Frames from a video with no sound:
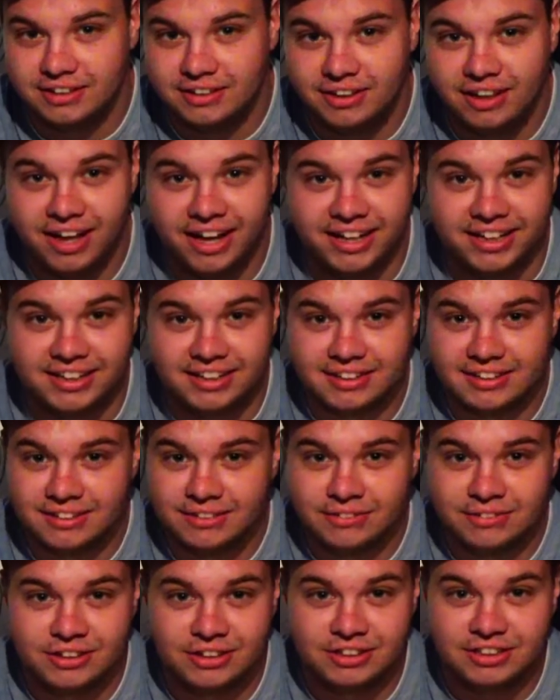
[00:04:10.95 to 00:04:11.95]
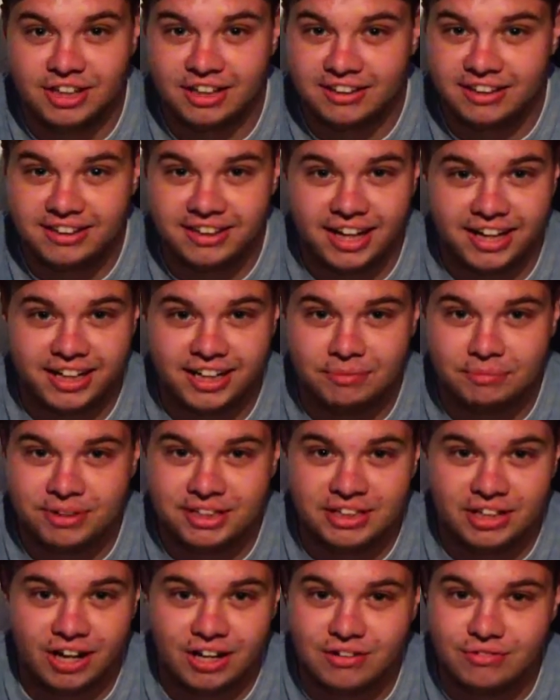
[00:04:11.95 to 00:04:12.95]
Like, there's nothing that can be
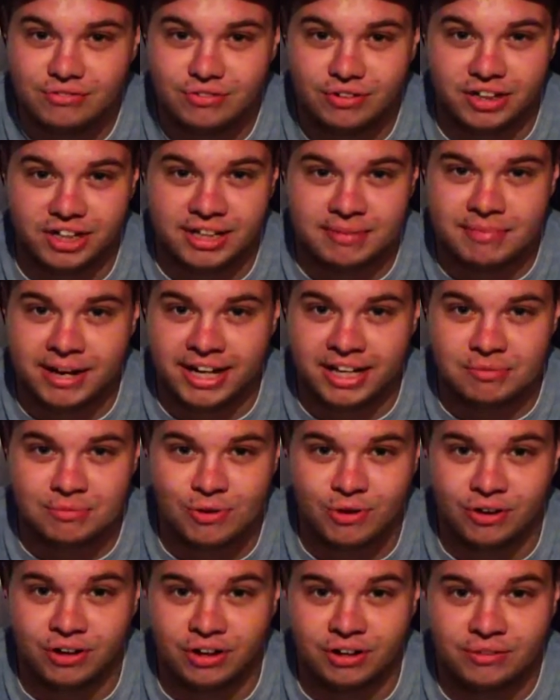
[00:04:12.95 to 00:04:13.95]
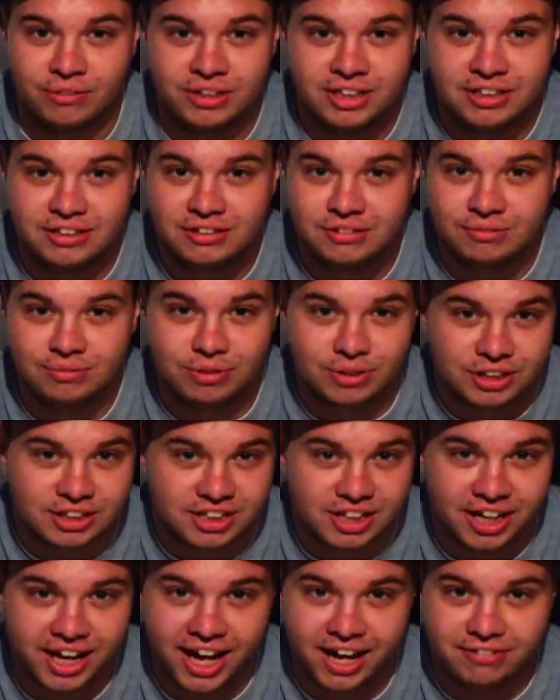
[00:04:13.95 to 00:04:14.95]
done for him anymore. He, we're just
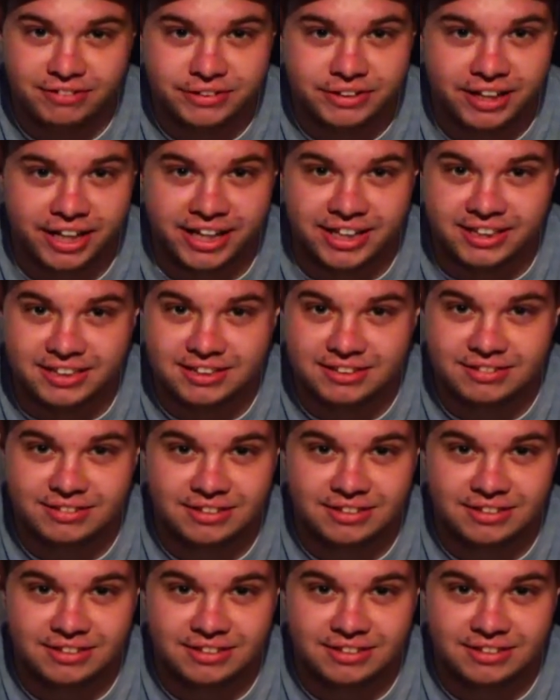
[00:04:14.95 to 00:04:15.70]
gonna have to like,